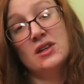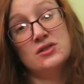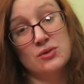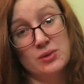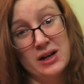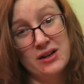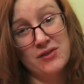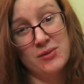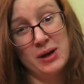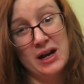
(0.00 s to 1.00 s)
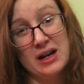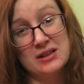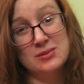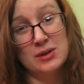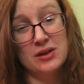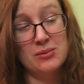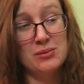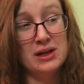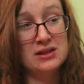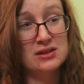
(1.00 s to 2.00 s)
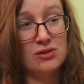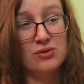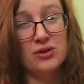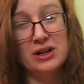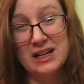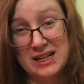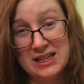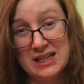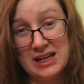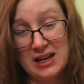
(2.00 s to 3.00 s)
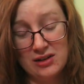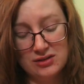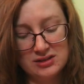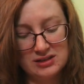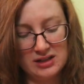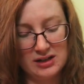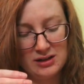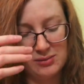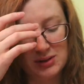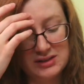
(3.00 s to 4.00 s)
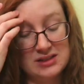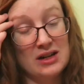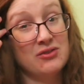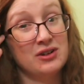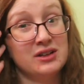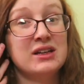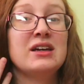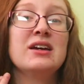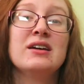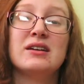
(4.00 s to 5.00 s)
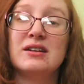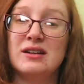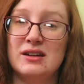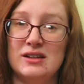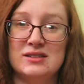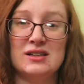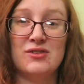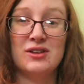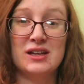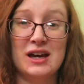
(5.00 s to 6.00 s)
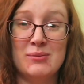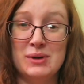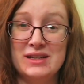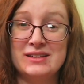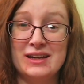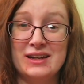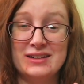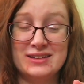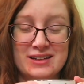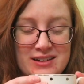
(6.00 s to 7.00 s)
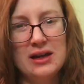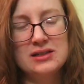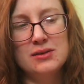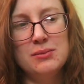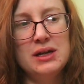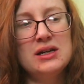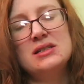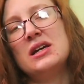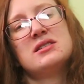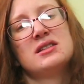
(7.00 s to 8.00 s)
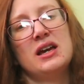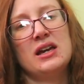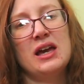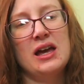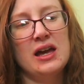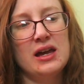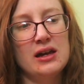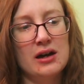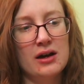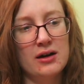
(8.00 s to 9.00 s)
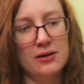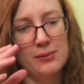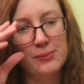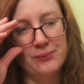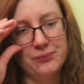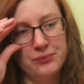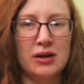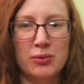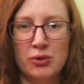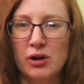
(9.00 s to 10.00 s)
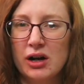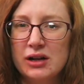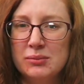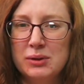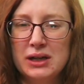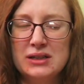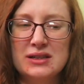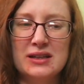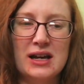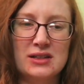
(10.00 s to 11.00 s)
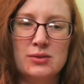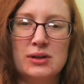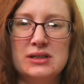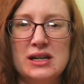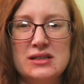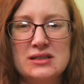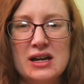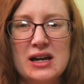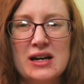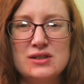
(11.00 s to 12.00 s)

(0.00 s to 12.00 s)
So right off the bat, I smell the mint over anything else. Um, it's definitely, it's definitely got mint in it to me it tastes like a um, like a Moroccan mint. That's what it tastes like.